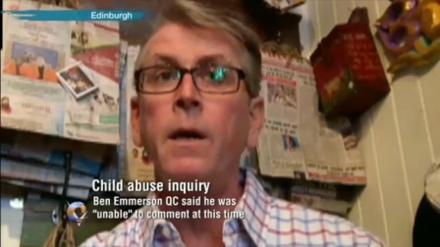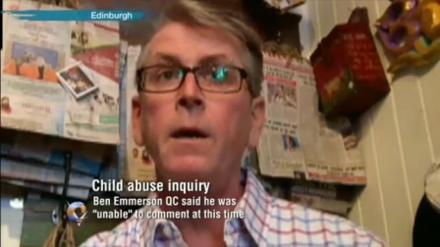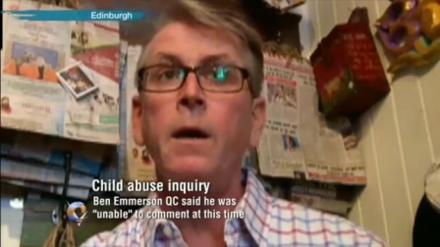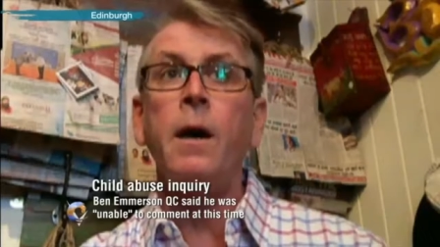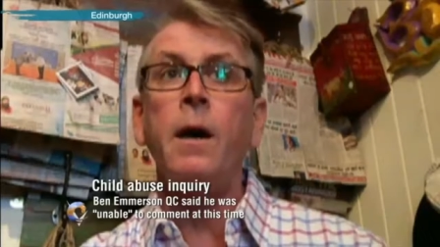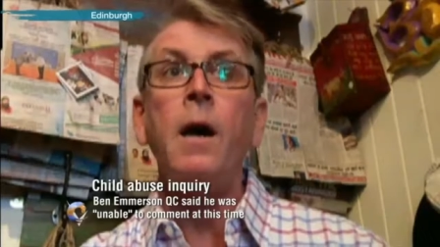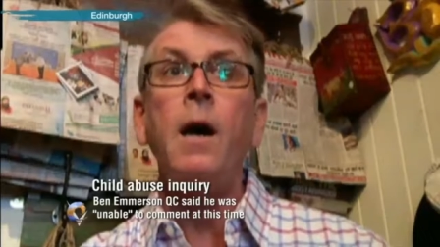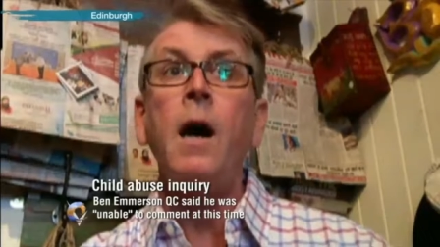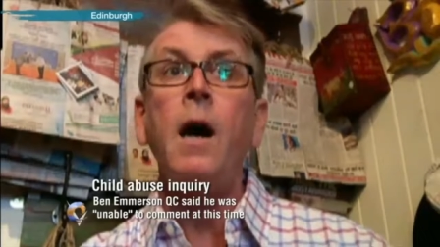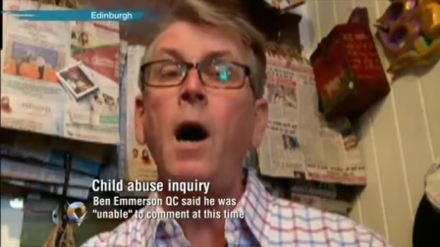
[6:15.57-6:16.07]
You
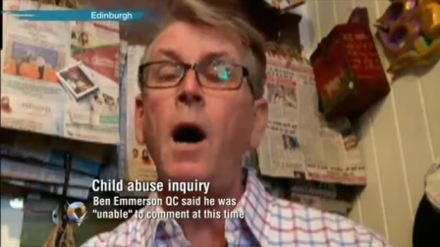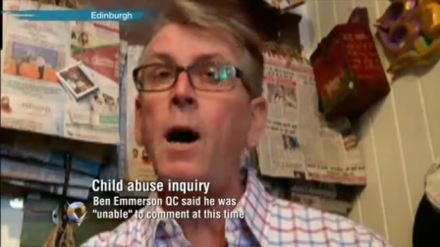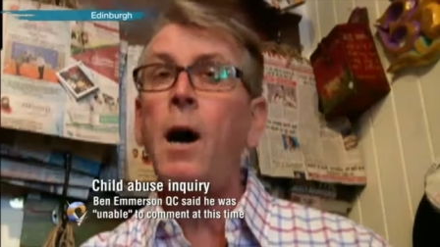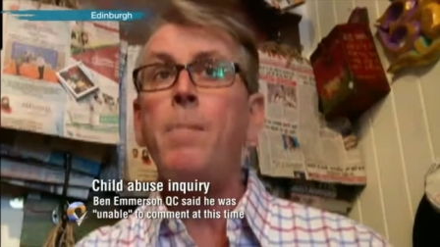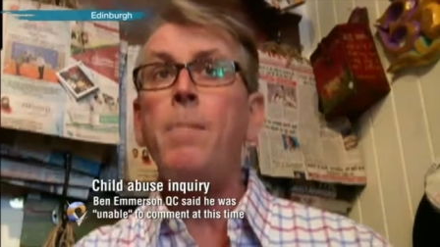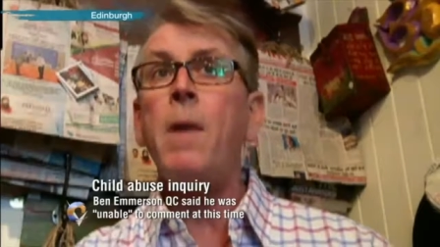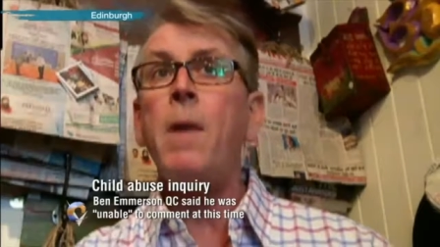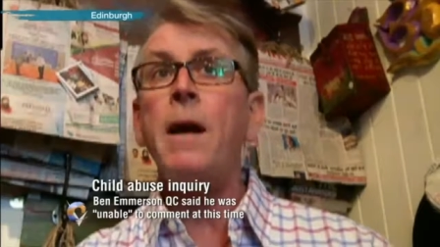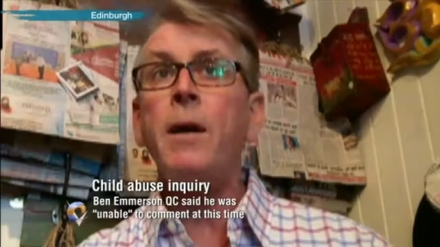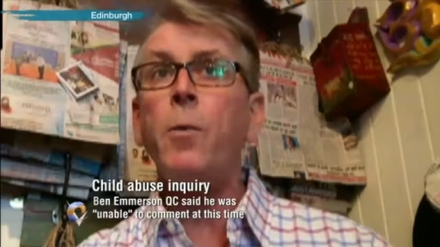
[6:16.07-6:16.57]
know,
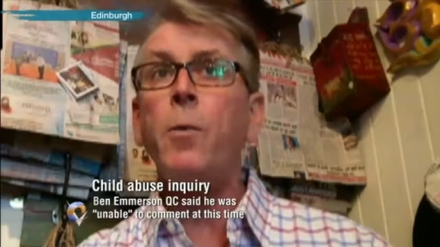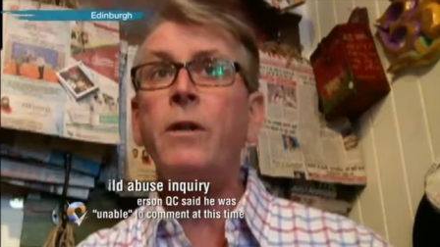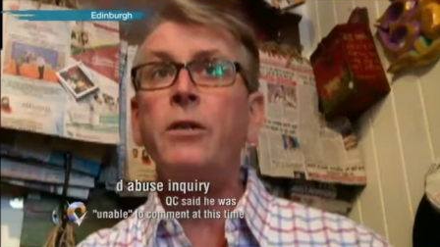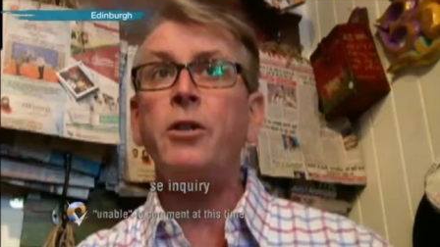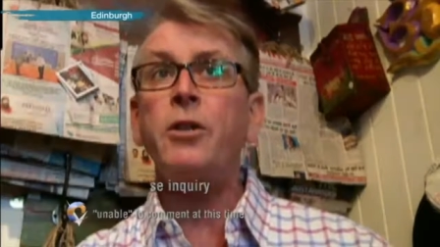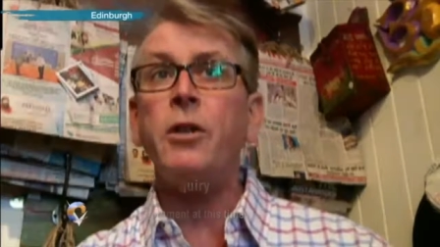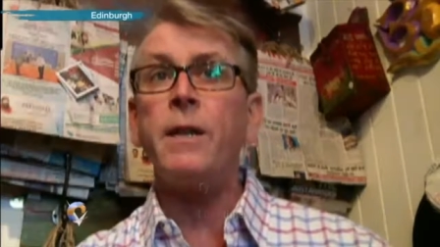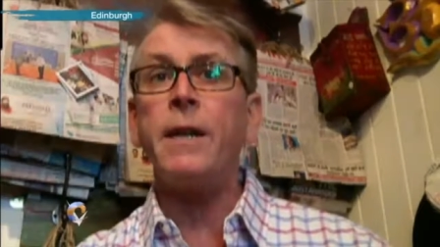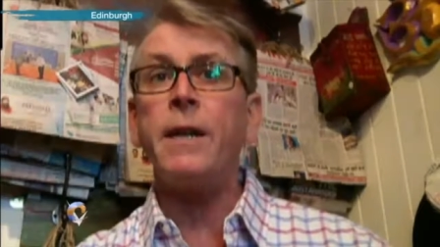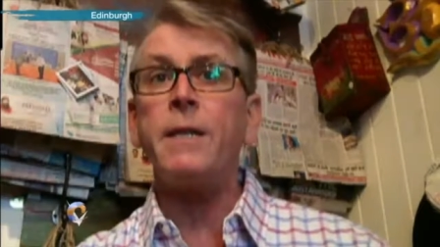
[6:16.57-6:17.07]
uh, my
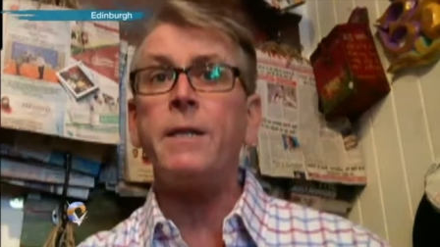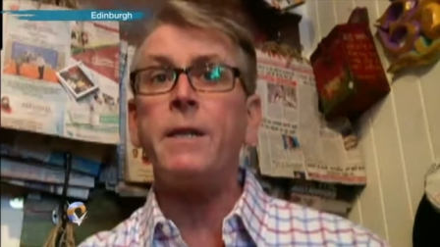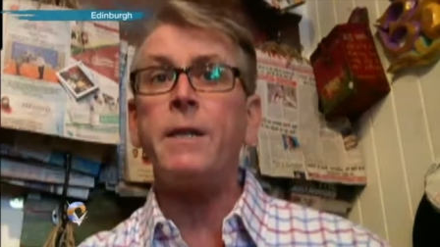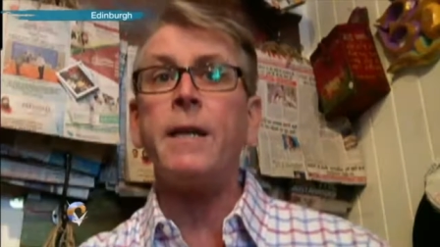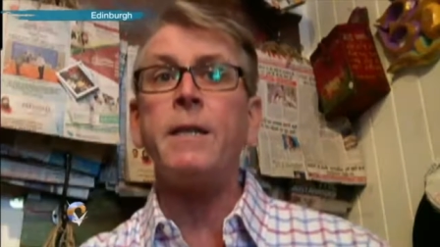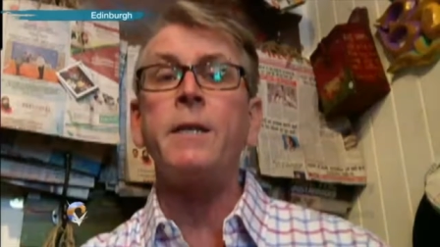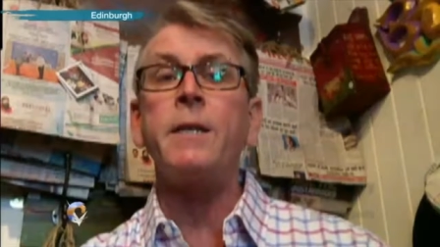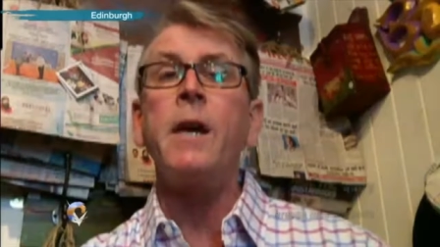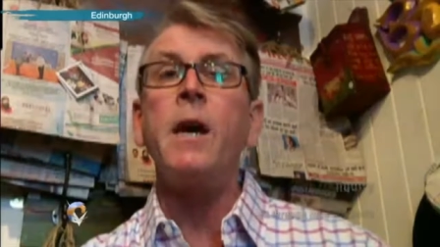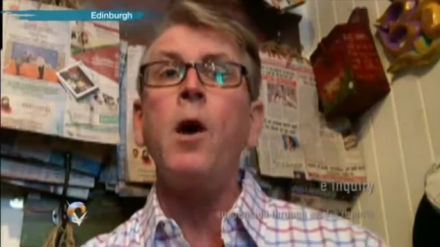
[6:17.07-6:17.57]
question is:
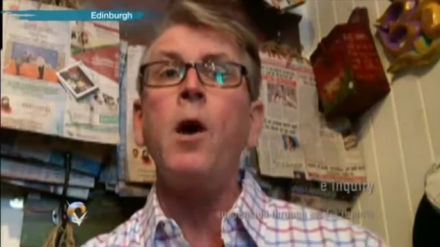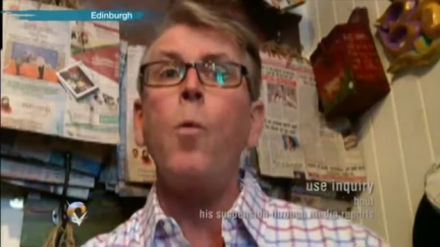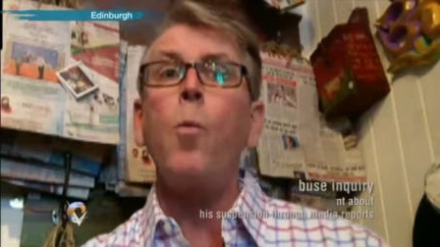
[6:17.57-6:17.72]
is